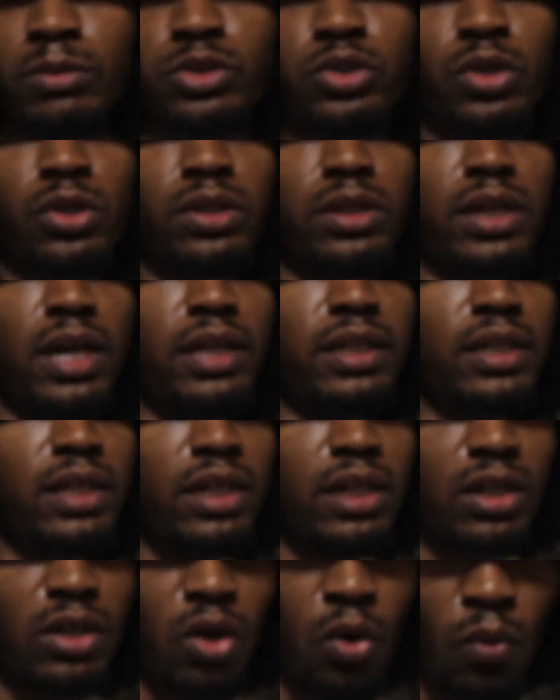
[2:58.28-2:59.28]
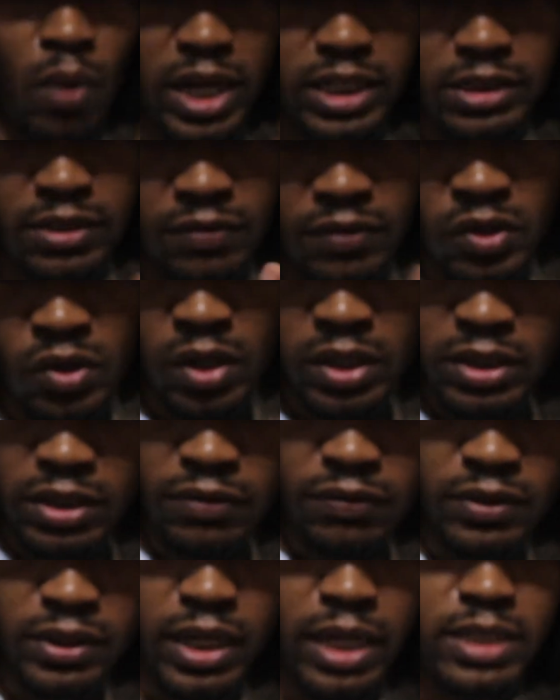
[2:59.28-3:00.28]
chart, go watch the video I
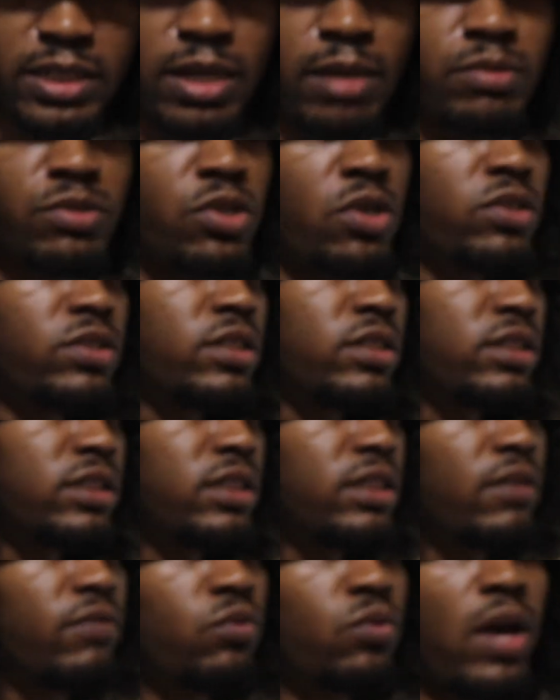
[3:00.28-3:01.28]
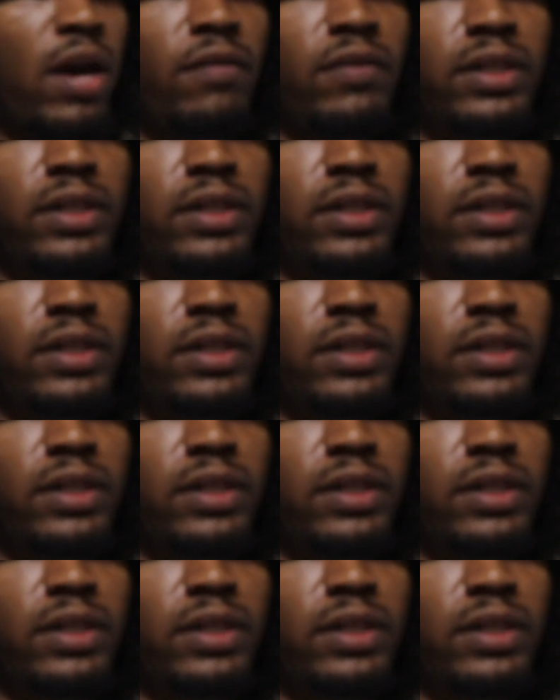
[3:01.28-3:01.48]
did for nighttime charts to see if you have a